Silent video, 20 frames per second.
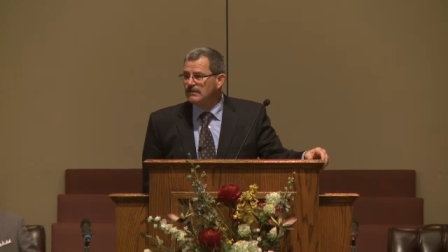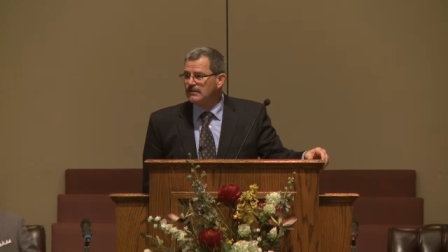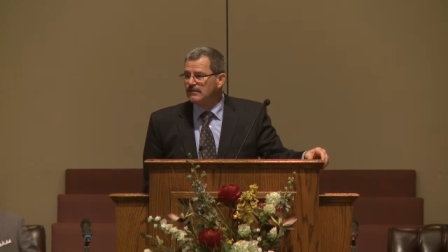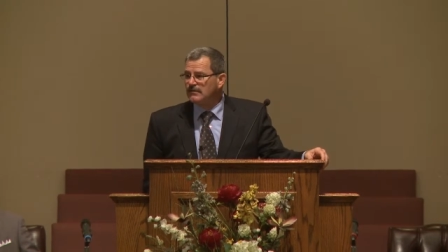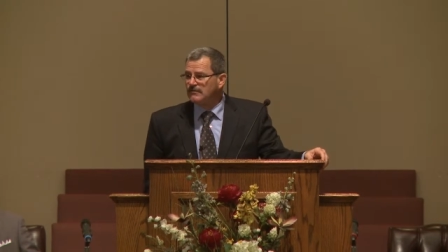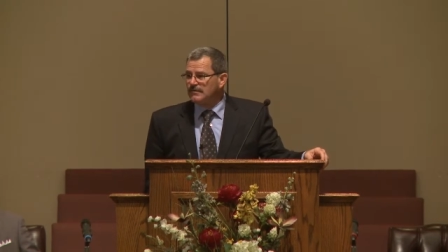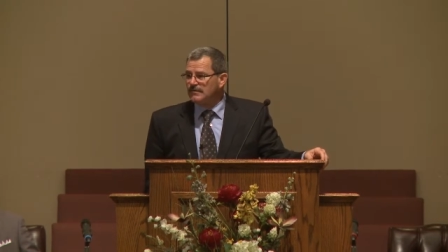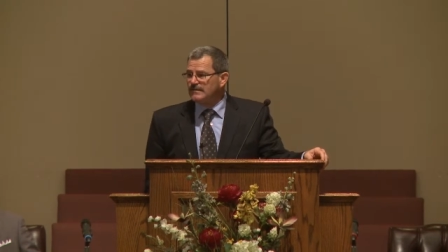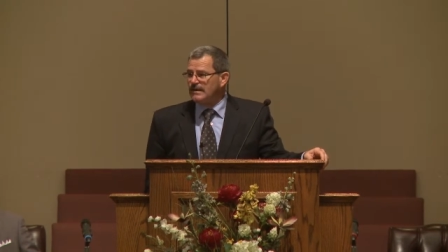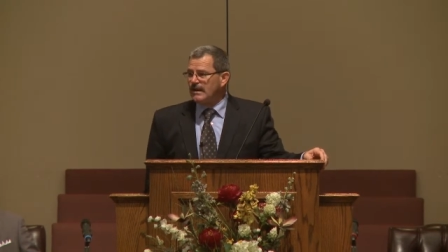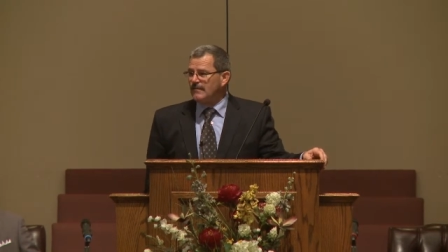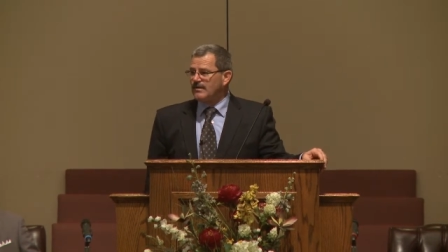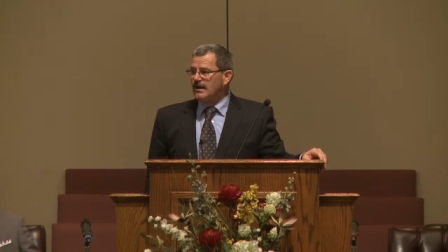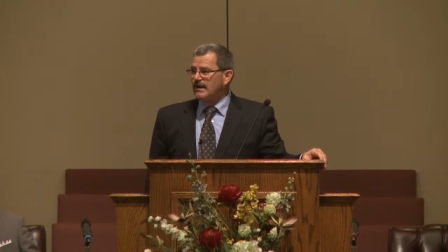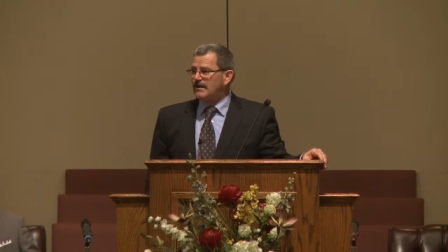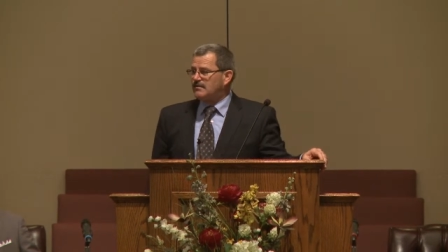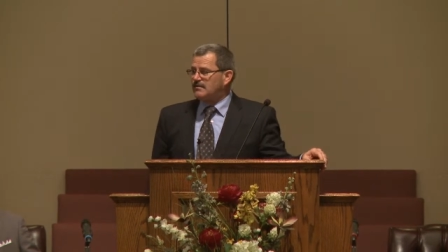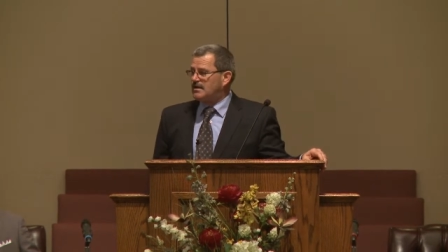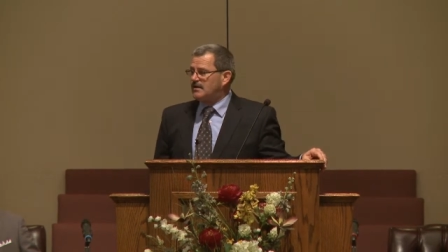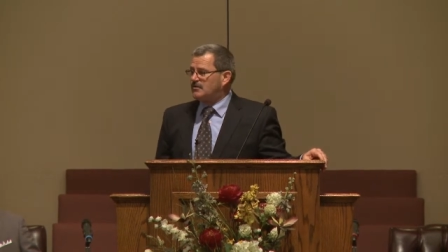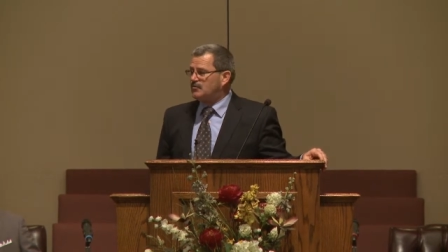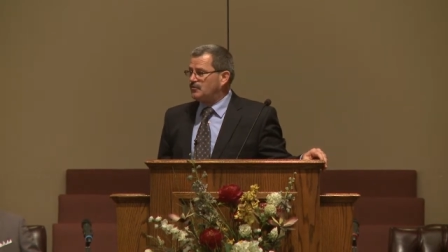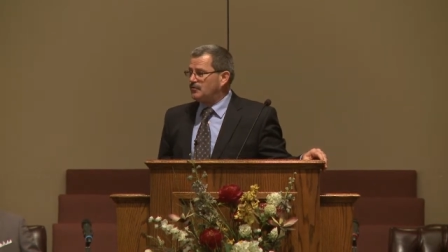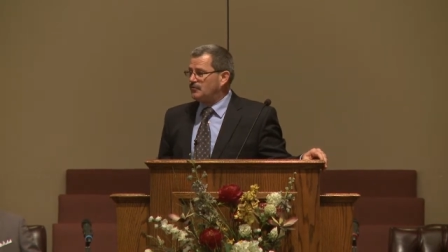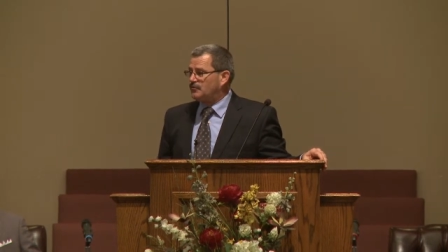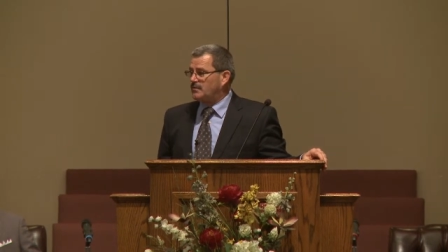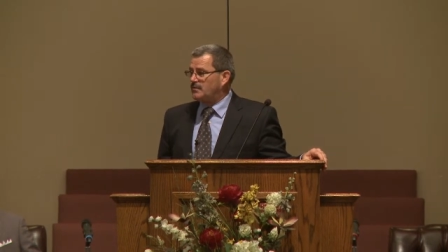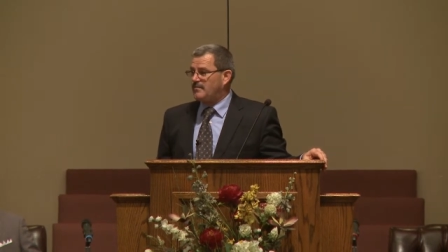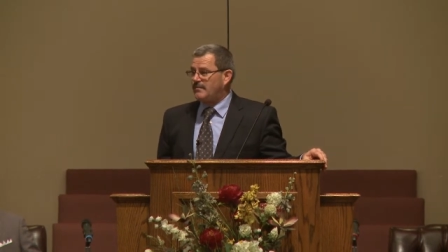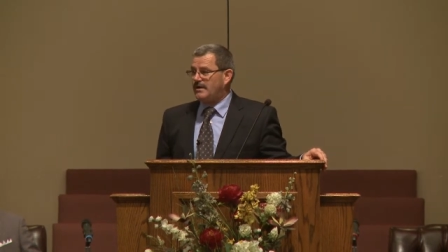Sometimes I got to take 2 or
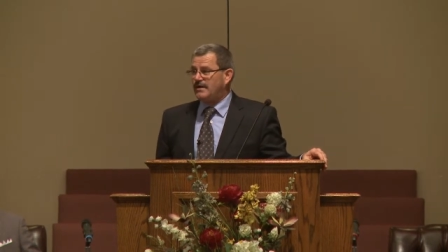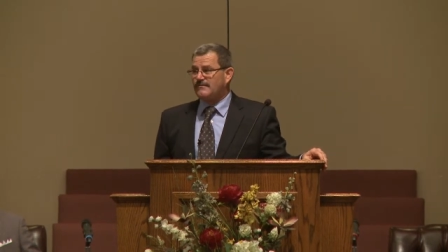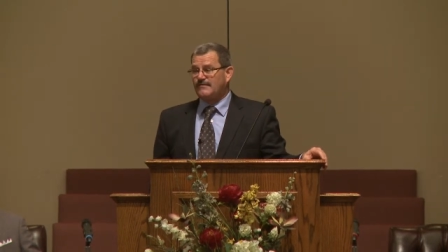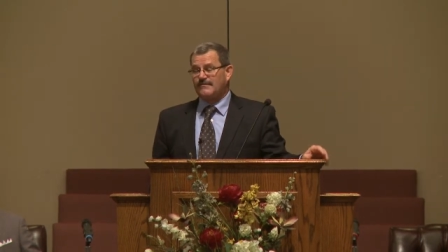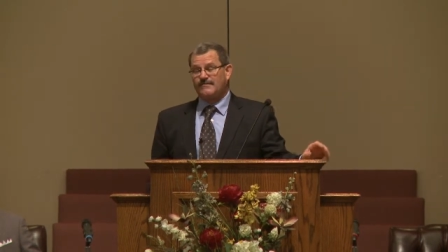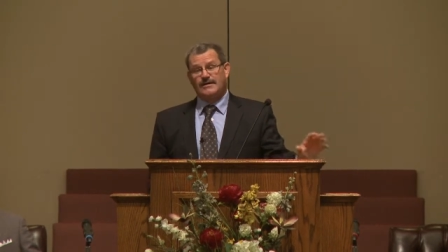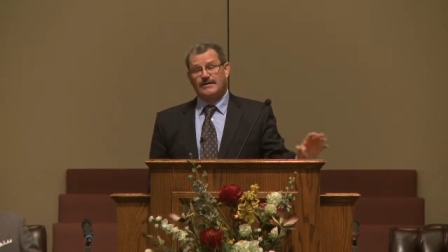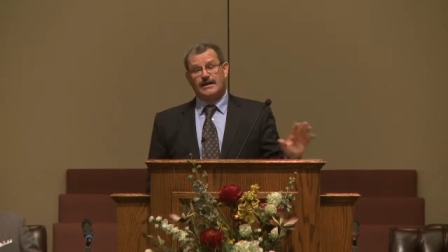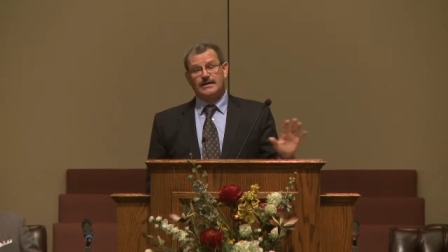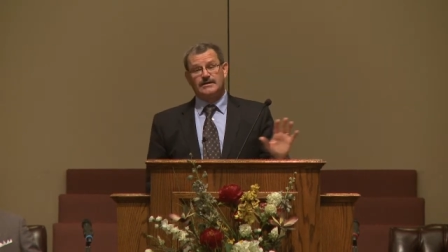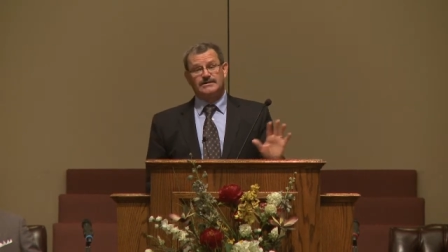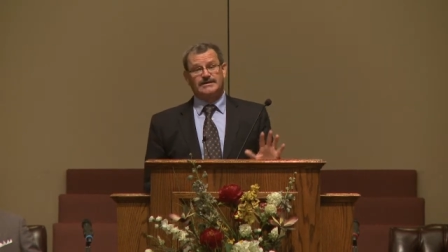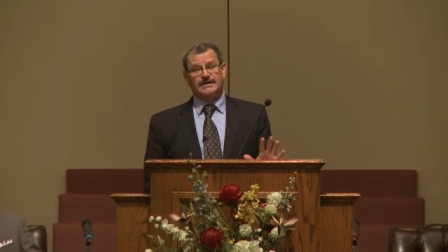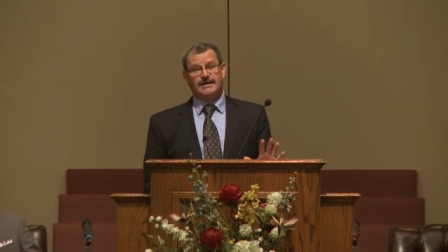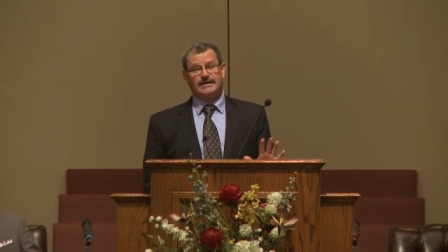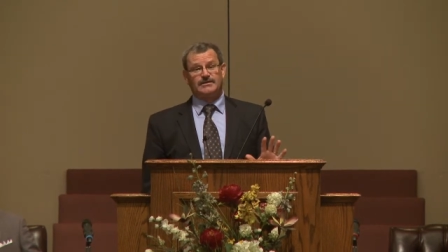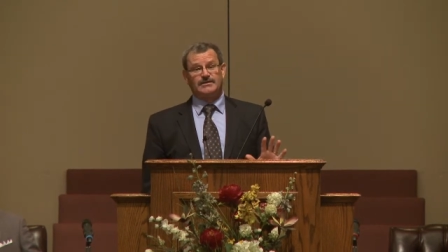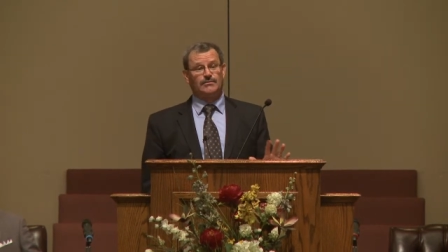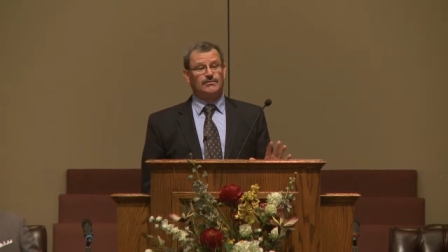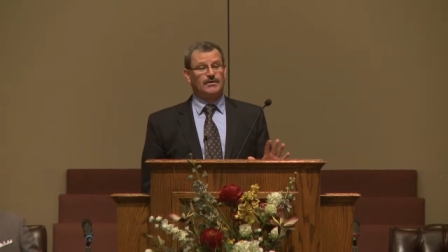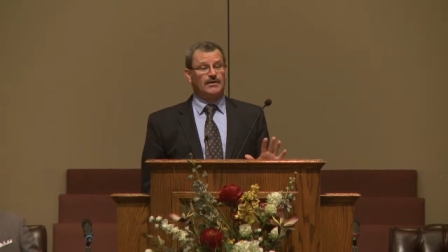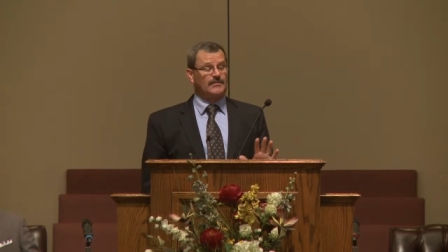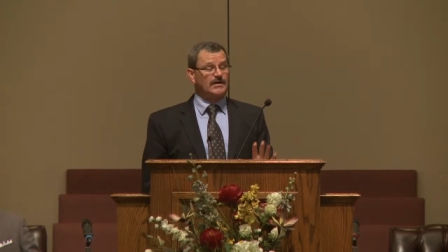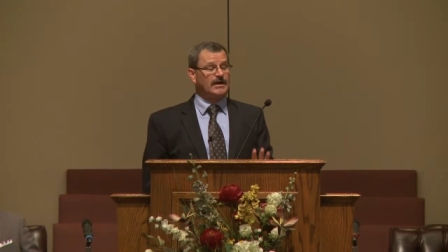3 months and say, I just can't do nothing.